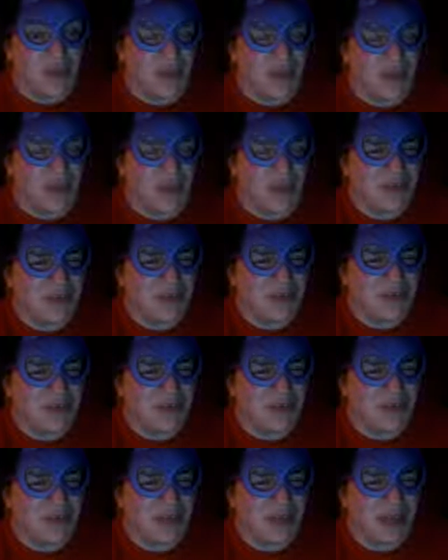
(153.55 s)
So why would
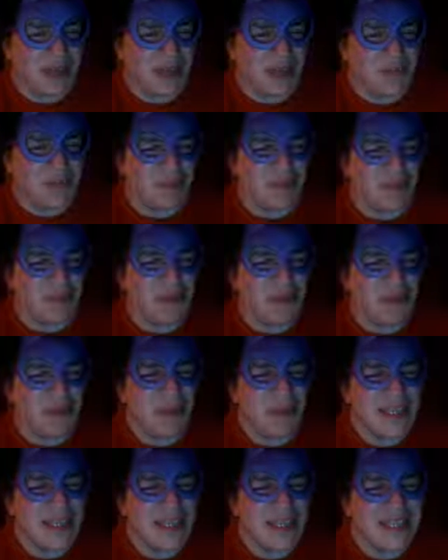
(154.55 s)
he do that?
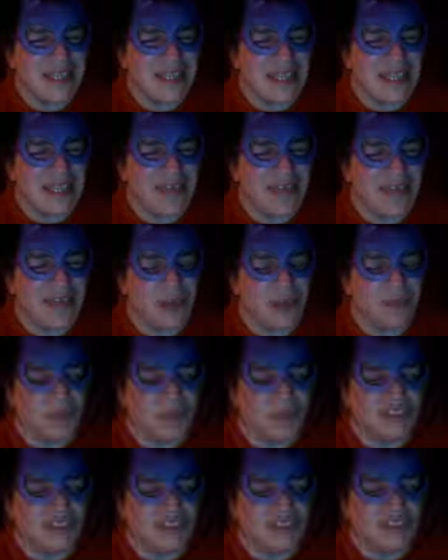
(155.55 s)
Probably because he liked the
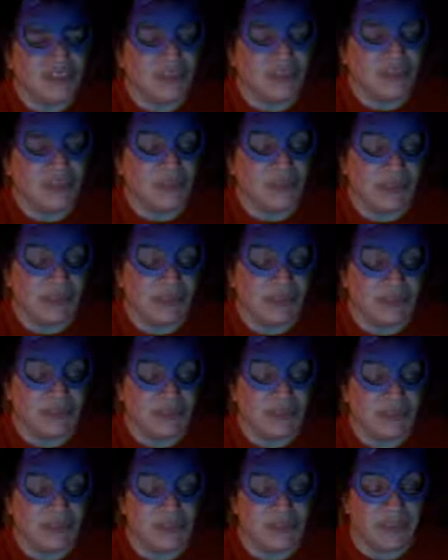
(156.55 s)
competition. He wanted
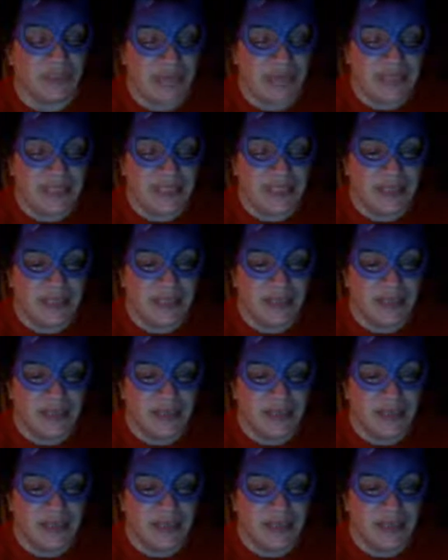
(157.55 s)
to be the best.